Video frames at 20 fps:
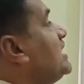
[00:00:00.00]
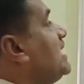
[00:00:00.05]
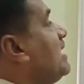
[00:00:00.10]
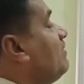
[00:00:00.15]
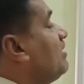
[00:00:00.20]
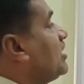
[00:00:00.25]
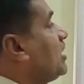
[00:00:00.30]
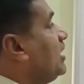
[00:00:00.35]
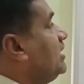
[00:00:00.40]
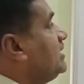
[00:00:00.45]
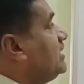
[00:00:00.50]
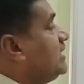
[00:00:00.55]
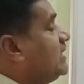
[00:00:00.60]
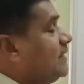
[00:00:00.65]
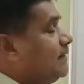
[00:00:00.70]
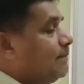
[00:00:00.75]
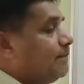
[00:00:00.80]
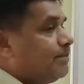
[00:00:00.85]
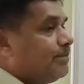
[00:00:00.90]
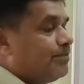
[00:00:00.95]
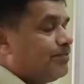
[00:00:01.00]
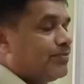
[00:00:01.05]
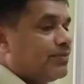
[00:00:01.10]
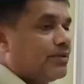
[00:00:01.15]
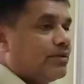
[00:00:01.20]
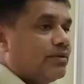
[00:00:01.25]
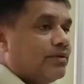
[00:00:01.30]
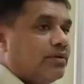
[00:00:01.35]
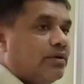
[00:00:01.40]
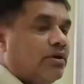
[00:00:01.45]
in our country.
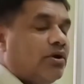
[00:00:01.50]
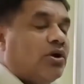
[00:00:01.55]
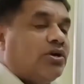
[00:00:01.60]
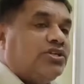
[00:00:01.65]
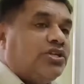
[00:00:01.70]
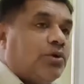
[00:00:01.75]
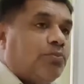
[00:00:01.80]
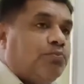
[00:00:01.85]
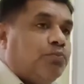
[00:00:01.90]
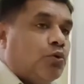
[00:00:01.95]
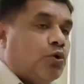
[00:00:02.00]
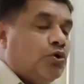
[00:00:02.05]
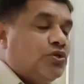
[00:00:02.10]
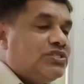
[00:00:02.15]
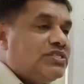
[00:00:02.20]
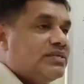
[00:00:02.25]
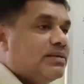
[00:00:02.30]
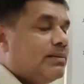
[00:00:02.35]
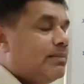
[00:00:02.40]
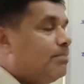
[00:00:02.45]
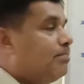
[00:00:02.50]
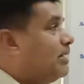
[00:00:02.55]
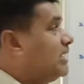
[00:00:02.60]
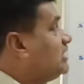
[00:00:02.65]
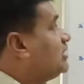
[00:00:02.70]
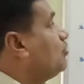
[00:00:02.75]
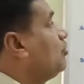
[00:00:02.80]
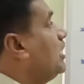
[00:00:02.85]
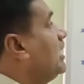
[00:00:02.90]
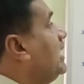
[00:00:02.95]
Lot of ports,
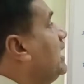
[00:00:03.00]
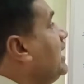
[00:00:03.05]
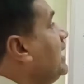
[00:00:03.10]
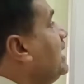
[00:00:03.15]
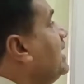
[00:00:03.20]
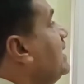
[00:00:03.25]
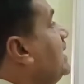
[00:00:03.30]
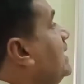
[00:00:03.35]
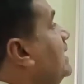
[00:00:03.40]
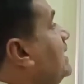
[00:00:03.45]
particularly